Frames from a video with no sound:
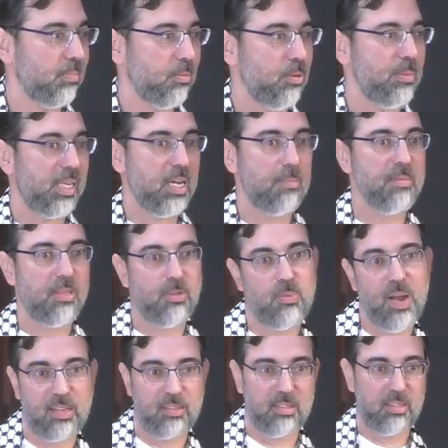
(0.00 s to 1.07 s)
We become a
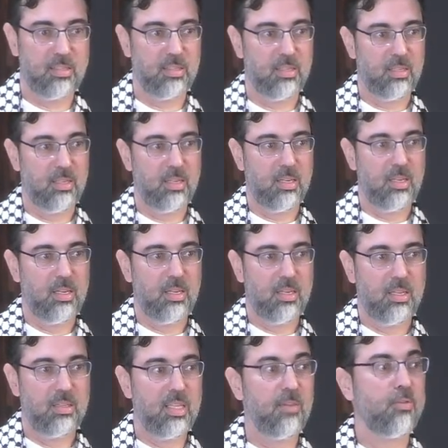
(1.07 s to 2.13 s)
threat.
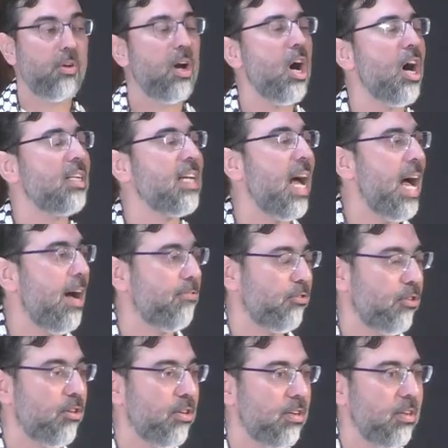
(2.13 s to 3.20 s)
They've gone
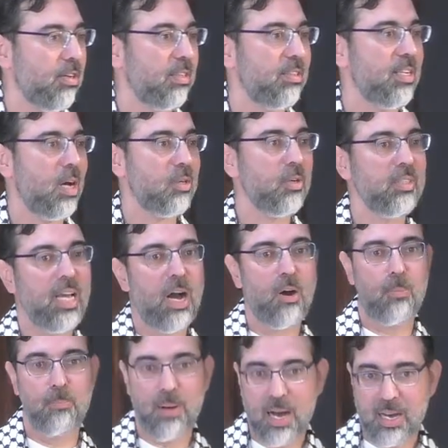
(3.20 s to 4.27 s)
after not only our
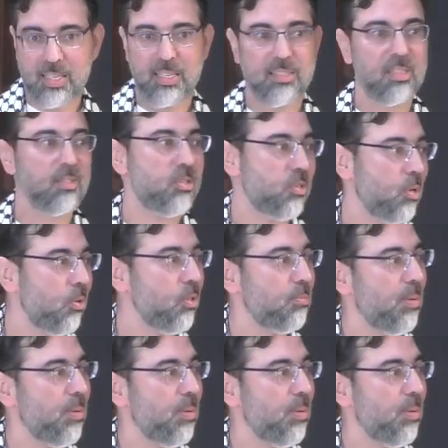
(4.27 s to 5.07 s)
bodies and souls,